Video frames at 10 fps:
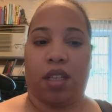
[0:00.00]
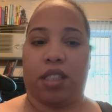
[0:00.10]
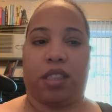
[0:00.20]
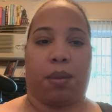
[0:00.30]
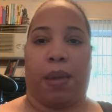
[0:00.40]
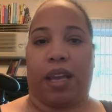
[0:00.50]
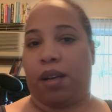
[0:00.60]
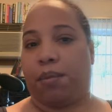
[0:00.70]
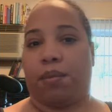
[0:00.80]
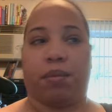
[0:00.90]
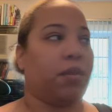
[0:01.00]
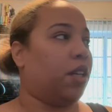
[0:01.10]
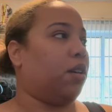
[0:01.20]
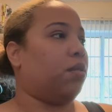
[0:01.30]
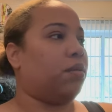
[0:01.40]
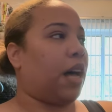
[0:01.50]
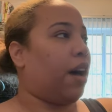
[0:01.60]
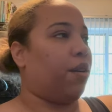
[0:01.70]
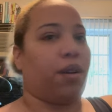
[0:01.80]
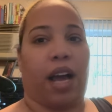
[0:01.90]
to make them, you know,
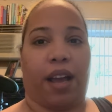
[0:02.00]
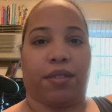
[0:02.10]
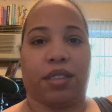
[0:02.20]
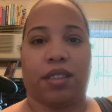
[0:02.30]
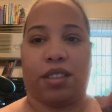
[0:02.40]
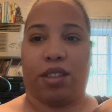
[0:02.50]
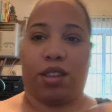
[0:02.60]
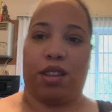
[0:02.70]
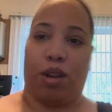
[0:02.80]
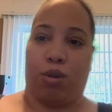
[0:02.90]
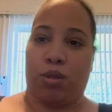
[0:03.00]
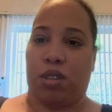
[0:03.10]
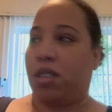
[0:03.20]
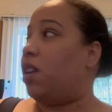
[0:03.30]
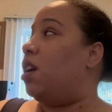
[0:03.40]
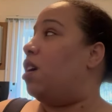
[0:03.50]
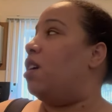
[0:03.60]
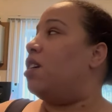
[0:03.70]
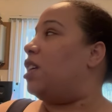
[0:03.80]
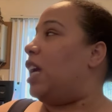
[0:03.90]
how I have those
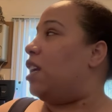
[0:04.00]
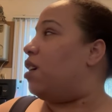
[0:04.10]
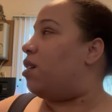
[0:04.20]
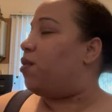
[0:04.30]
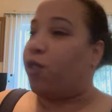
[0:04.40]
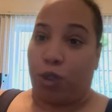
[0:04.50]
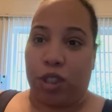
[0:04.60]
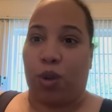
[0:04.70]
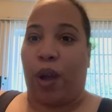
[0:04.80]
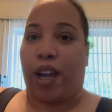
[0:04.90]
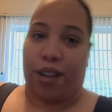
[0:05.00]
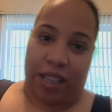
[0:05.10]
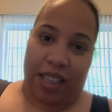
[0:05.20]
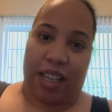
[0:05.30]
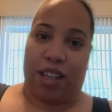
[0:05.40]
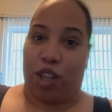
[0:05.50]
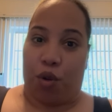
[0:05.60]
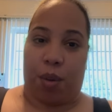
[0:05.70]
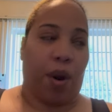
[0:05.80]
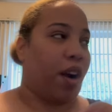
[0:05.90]
in a full square and then a
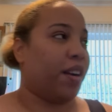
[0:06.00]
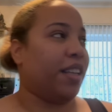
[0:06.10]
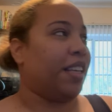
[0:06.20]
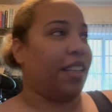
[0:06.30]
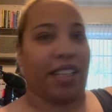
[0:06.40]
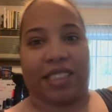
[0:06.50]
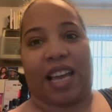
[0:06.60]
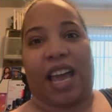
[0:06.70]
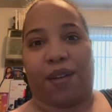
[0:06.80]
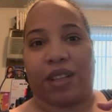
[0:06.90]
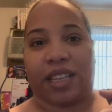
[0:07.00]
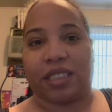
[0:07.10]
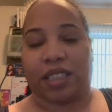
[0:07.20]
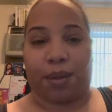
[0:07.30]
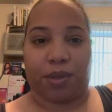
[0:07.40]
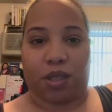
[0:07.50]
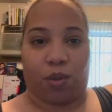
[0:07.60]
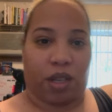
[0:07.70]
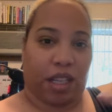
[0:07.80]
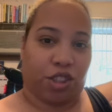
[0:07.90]
lower part, and then this I have like steps, the
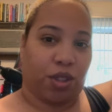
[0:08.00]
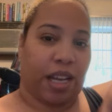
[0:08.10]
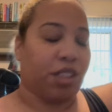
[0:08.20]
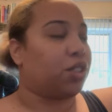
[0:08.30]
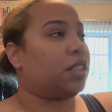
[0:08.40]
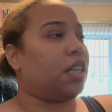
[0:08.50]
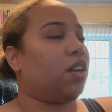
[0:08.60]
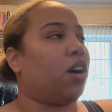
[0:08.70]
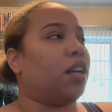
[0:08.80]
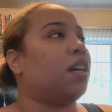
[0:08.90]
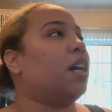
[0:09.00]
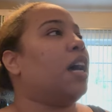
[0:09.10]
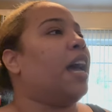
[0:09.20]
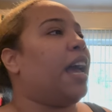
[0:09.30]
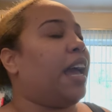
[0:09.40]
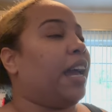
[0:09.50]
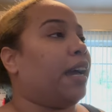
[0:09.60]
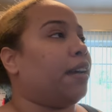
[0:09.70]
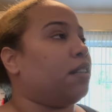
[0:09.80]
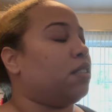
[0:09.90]
one that you guys are sitting on,
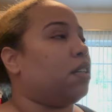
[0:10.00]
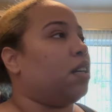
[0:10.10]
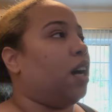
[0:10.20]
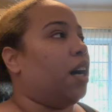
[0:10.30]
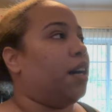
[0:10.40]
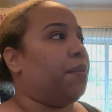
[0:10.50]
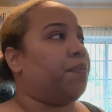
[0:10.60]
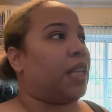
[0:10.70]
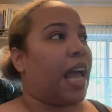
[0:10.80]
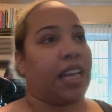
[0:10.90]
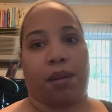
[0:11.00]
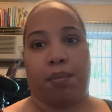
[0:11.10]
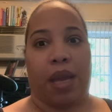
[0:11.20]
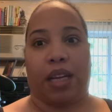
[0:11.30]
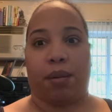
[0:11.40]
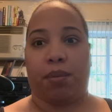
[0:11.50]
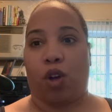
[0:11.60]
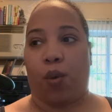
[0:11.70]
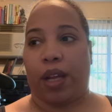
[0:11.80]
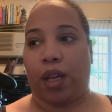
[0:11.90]
and um I can make them
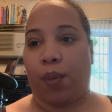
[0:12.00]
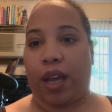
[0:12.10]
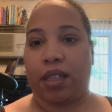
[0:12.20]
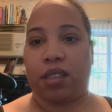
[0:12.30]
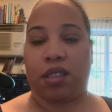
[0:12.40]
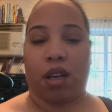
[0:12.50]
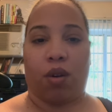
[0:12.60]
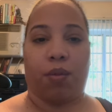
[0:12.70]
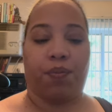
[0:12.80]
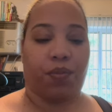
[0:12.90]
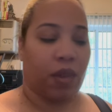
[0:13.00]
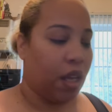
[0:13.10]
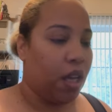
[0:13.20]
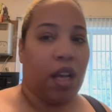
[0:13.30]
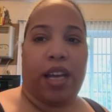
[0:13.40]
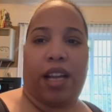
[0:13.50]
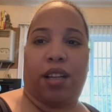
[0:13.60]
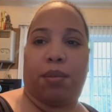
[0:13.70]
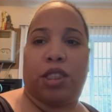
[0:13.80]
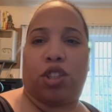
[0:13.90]
go anyway. So here,
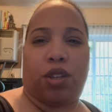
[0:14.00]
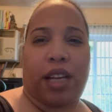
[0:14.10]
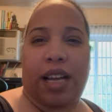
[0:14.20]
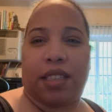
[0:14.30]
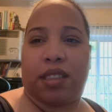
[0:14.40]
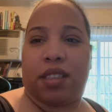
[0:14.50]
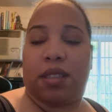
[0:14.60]
let me show you guys.